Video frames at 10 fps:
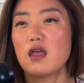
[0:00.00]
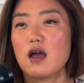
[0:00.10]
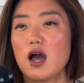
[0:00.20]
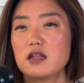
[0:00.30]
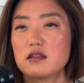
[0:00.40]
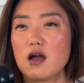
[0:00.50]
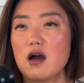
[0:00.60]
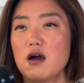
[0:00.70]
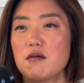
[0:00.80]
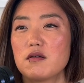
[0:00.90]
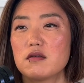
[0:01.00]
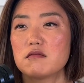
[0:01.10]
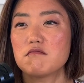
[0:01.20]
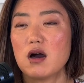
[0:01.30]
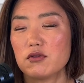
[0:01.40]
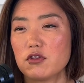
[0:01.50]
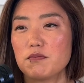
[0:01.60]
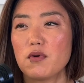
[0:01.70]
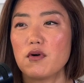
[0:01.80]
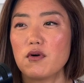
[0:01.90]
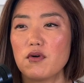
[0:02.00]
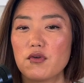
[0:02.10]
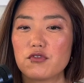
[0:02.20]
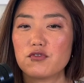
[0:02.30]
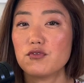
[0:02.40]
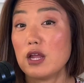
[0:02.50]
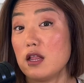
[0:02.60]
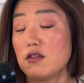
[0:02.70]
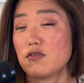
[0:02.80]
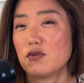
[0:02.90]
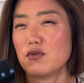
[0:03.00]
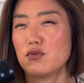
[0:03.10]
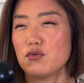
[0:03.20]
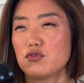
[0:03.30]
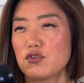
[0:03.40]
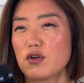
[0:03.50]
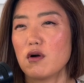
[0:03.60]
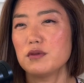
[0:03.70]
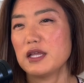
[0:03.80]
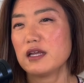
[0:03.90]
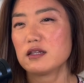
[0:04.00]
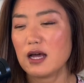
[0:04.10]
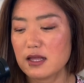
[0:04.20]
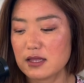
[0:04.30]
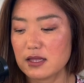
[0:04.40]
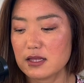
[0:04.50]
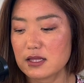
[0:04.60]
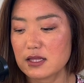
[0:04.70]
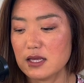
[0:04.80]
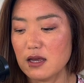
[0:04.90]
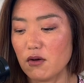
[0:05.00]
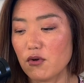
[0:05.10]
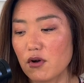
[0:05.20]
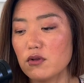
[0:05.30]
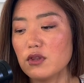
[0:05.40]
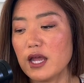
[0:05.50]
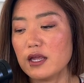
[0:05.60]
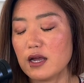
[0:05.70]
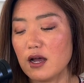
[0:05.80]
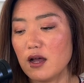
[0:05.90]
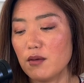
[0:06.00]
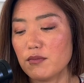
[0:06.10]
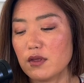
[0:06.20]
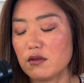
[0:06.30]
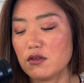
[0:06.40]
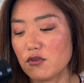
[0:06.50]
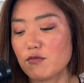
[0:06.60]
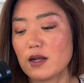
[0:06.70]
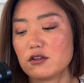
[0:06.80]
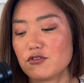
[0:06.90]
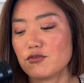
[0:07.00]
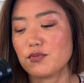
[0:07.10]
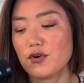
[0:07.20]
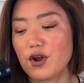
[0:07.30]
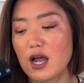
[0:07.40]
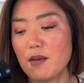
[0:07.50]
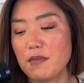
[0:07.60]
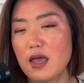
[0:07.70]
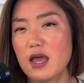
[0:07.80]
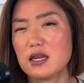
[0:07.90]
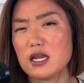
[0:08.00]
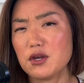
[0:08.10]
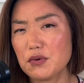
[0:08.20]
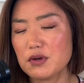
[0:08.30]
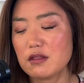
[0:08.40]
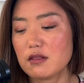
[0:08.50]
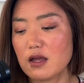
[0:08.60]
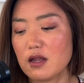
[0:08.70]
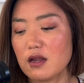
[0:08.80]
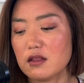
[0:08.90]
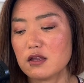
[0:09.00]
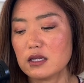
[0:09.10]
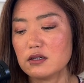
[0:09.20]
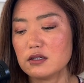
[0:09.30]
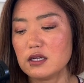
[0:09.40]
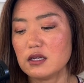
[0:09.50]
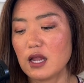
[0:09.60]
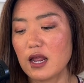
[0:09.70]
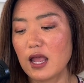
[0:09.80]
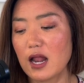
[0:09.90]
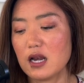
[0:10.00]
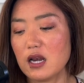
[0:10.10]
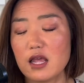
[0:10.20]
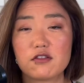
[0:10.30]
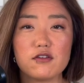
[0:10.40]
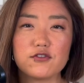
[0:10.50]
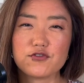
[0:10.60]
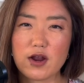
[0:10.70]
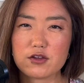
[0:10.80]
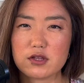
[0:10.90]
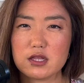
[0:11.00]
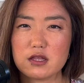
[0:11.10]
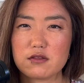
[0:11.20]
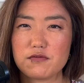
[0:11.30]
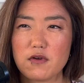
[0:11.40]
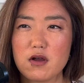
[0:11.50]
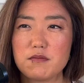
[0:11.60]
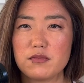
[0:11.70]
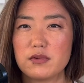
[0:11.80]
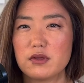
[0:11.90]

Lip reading: I taught multiple students who took online classes or online nurse practitioner program, and I noticed that generally they get less instructions from,